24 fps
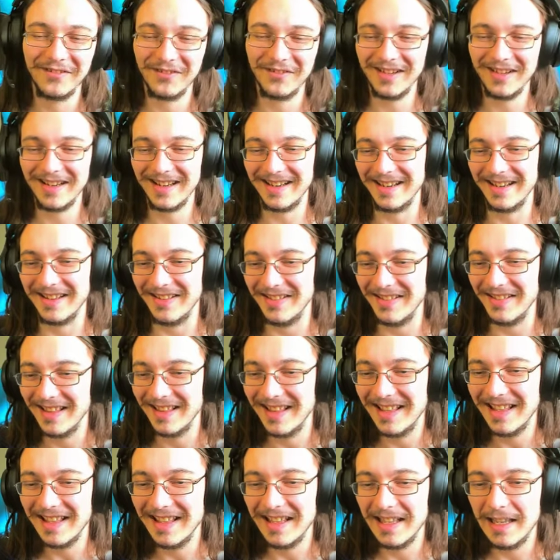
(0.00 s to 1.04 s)
Freaking hell.
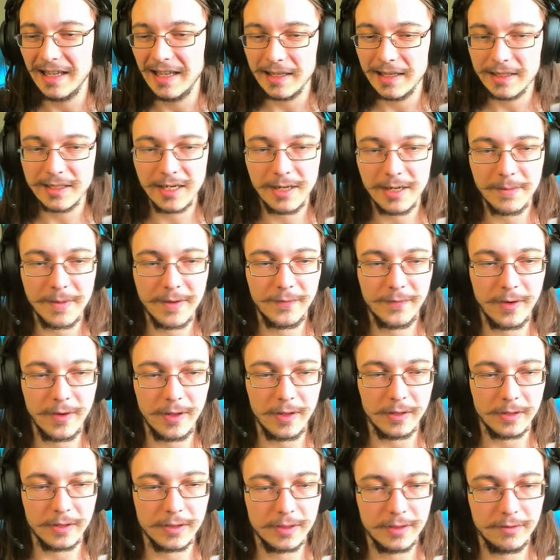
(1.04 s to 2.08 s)
It's not my
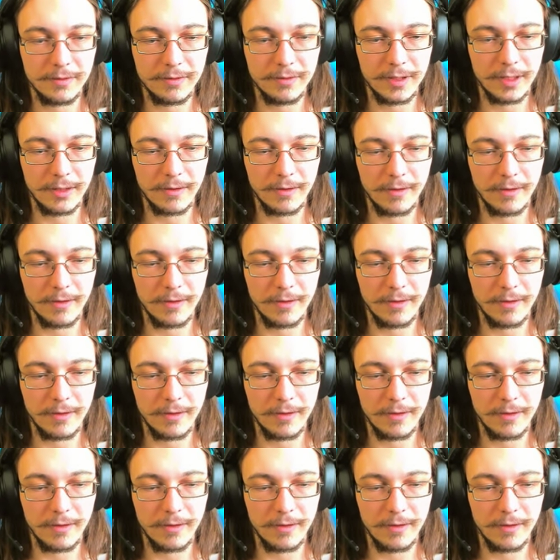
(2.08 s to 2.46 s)
fault, you ding